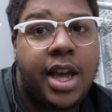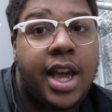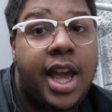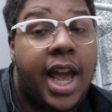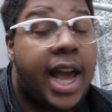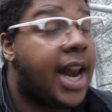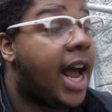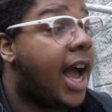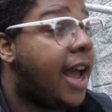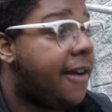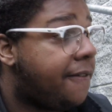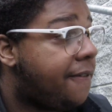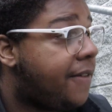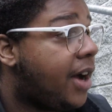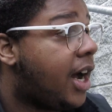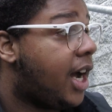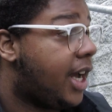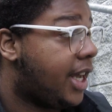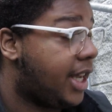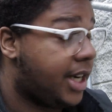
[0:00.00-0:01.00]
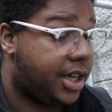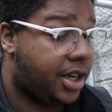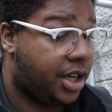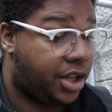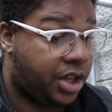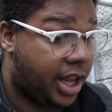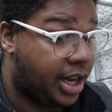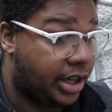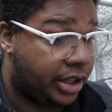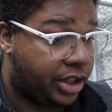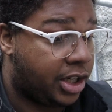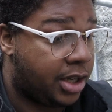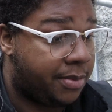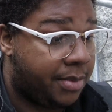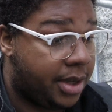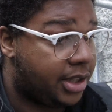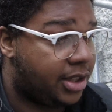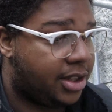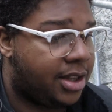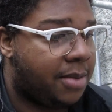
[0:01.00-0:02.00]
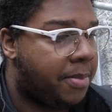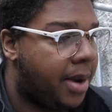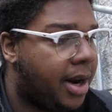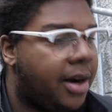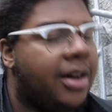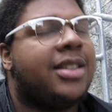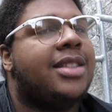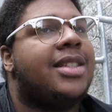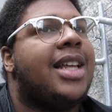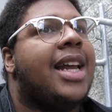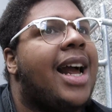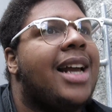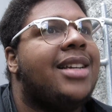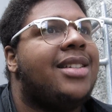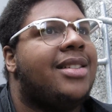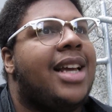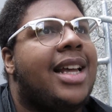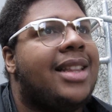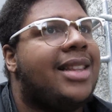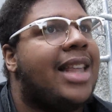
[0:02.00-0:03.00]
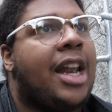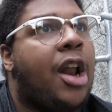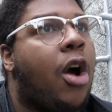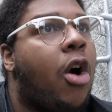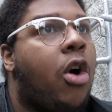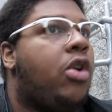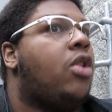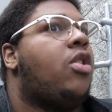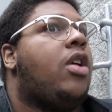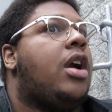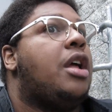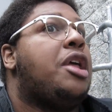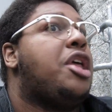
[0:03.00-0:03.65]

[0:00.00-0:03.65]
and I find that she meets the merits that I set that aren't